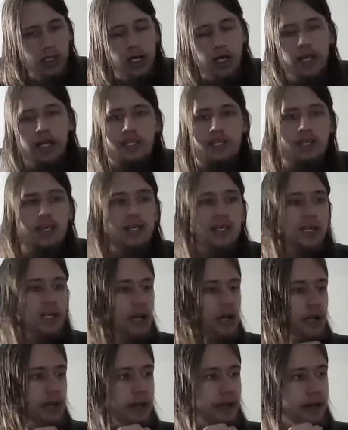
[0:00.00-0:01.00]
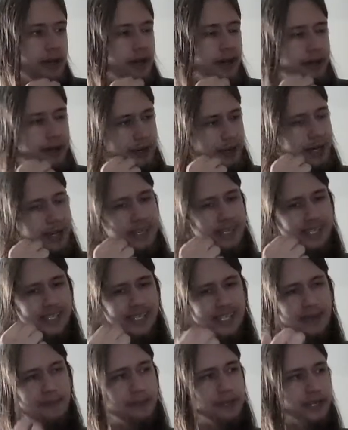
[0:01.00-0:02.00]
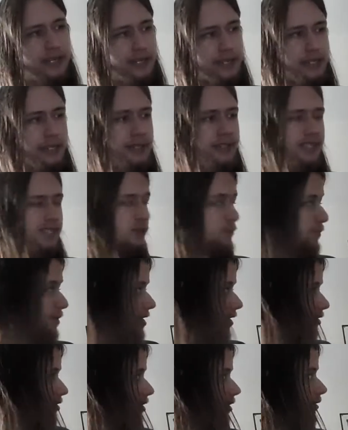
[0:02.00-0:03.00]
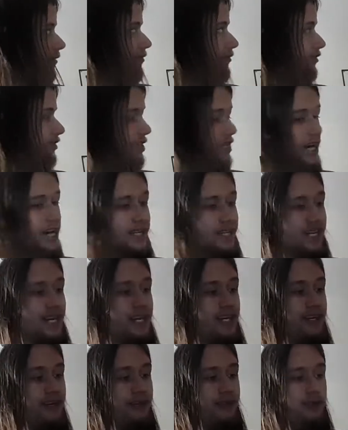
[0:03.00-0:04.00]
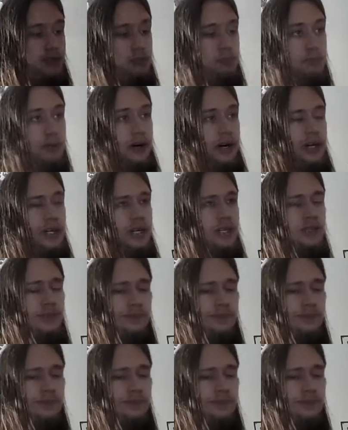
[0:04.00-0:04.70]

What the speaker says: It's similar to the smell of Jack Daniels, but